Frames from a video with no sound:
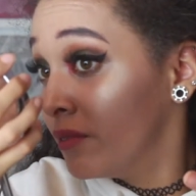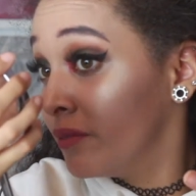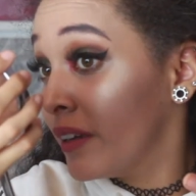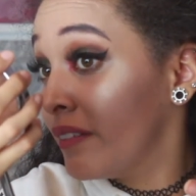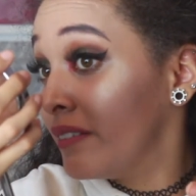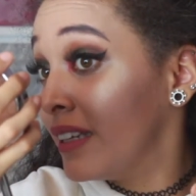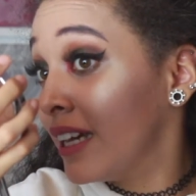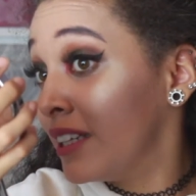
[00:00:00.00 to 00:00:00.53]

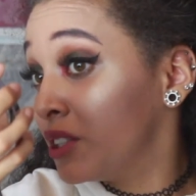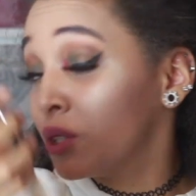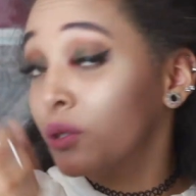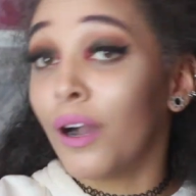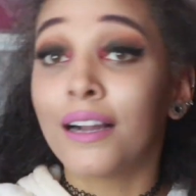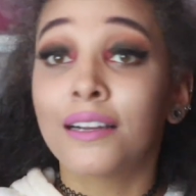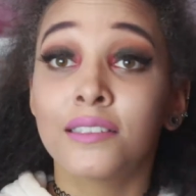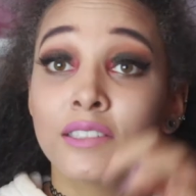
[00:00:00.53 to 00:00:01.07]
Very natural,
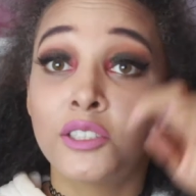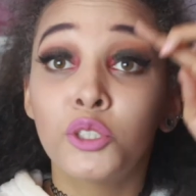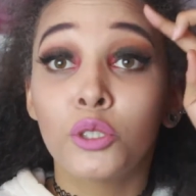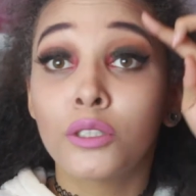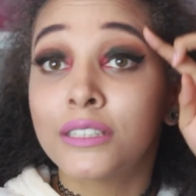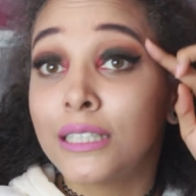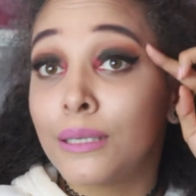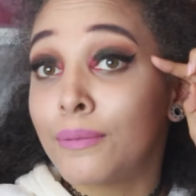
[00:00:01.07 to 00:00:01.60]
I could
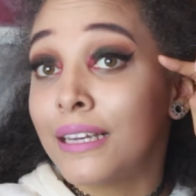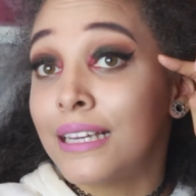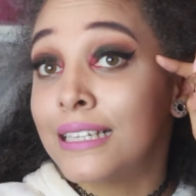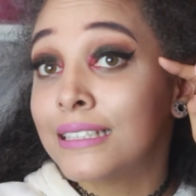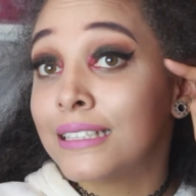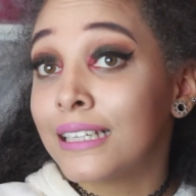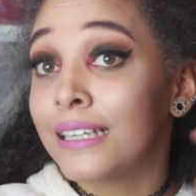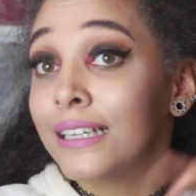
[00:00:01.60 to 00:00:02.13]
draw tip
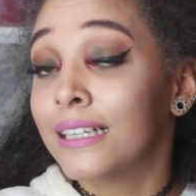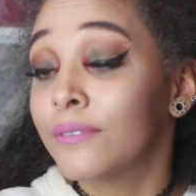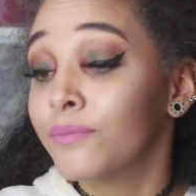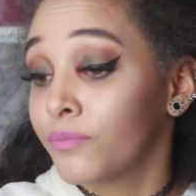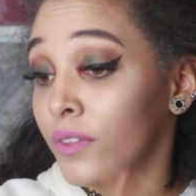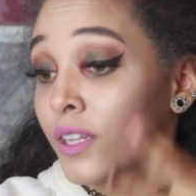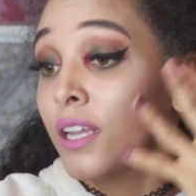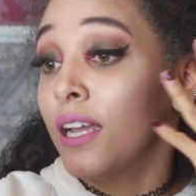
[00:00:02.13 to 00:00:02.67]
easy.
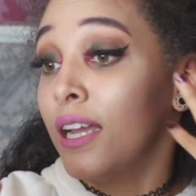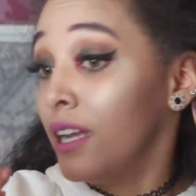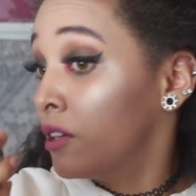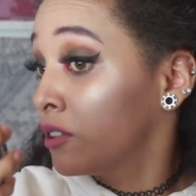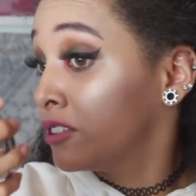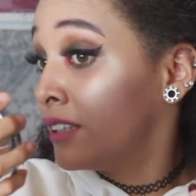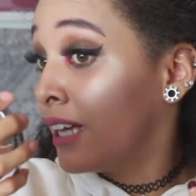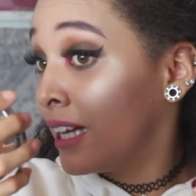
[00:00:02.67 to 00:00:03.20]
It
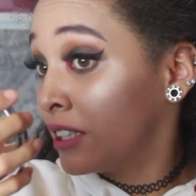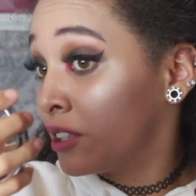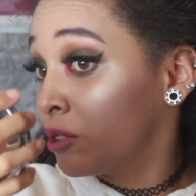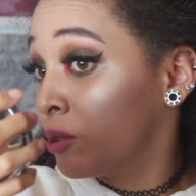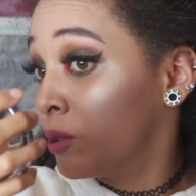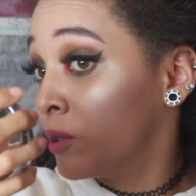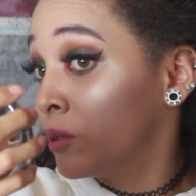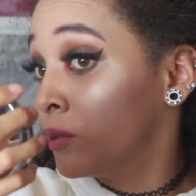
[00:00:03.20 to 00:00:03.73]
looks
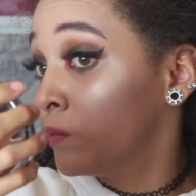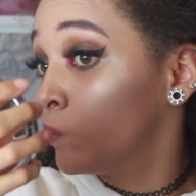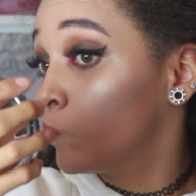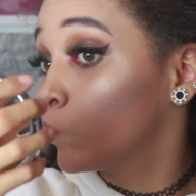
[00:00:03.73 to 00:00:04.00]
natural.